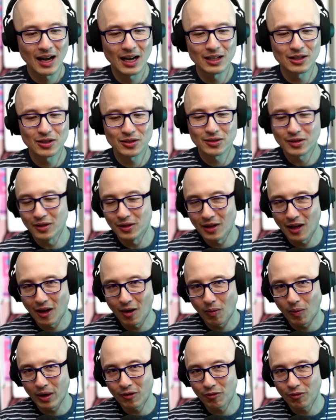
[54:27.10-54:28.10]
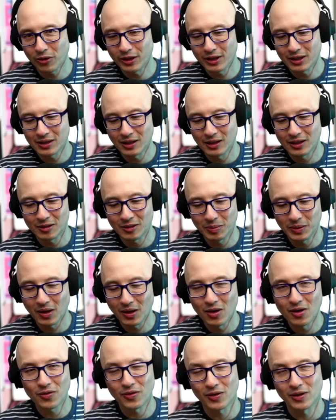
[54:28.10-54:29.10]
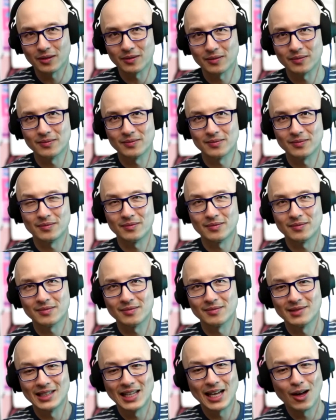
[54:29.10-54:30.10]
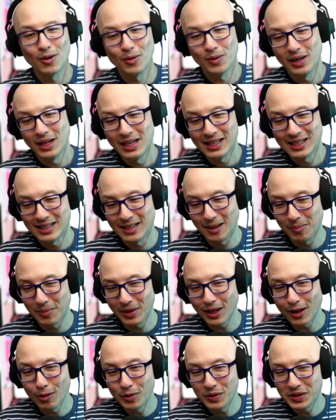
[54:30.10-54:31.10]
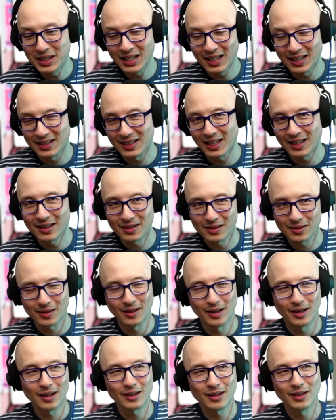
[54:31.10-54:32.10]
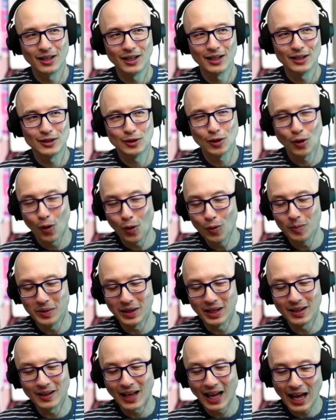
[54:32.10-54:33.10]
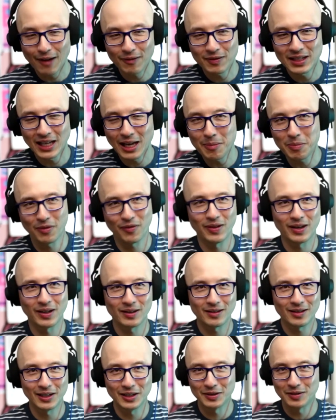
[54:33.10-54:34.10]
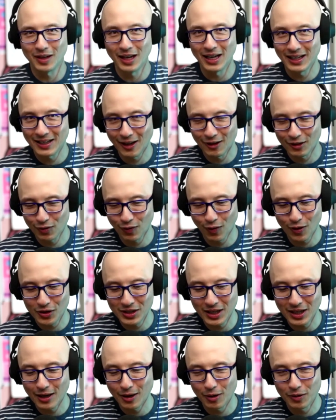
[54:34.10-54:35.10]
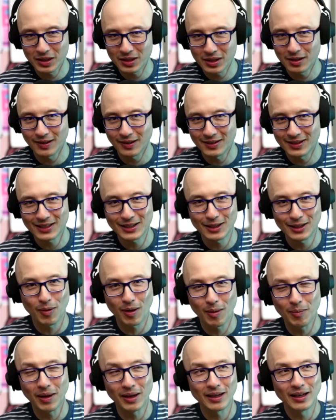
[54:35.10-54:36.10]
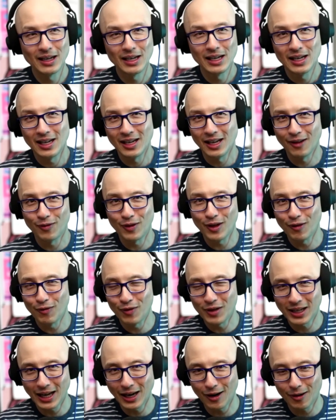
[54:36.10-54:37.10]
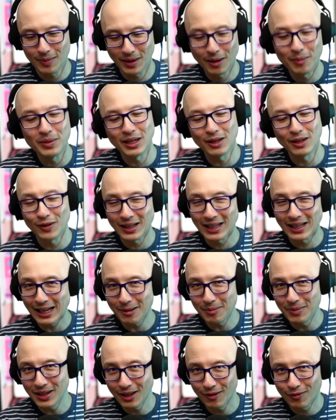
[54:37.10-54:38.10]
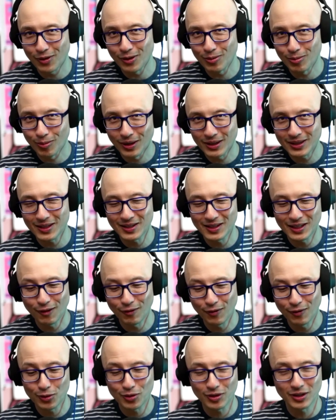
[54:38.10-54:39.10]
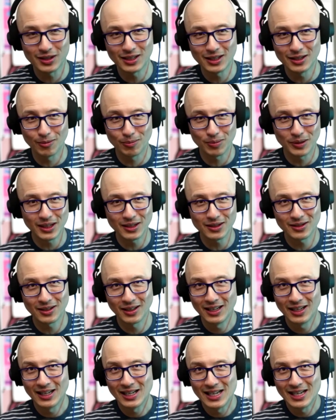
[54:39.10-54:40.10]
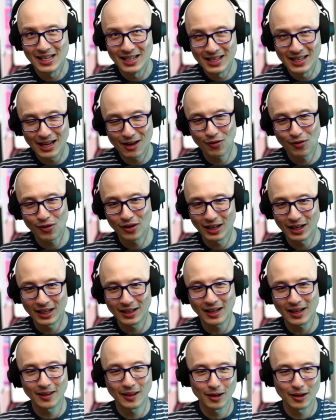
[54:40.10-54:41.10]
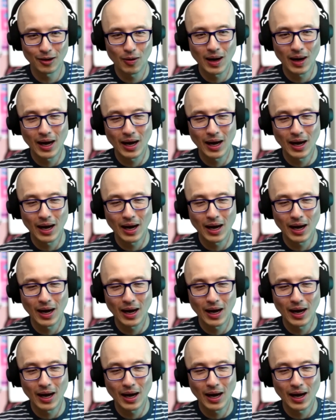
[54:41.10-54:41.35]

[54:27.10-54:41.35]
I just could not wait for this thing to be over. Now, somebody who was in attendance there told me they have tape of it, because it, as far as I know, doesn't exist anywhere. I'm like, if you care about me, if you like me, if you want to see the future continue, please never let that thing